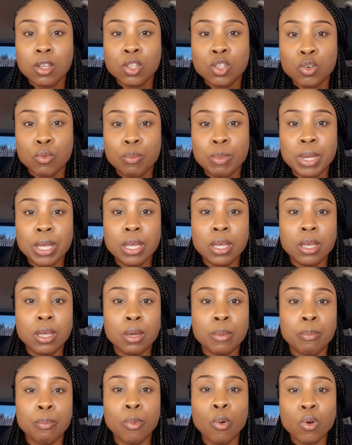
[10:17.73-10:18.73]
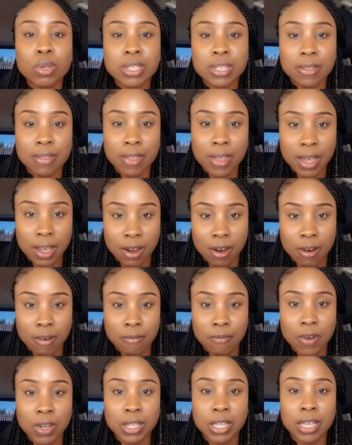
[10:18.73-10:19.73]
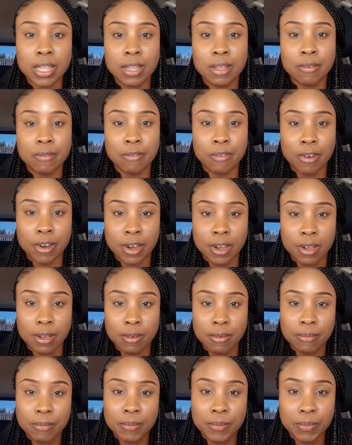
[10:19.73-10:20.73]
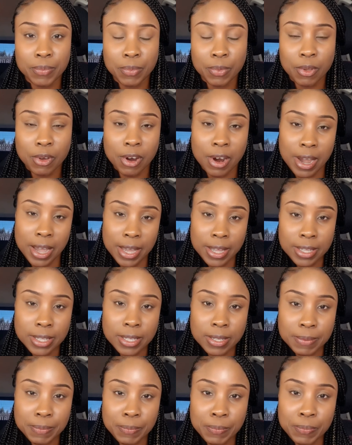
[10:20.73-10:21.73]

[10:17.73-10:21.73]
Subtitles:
to be booked there for delivery, right?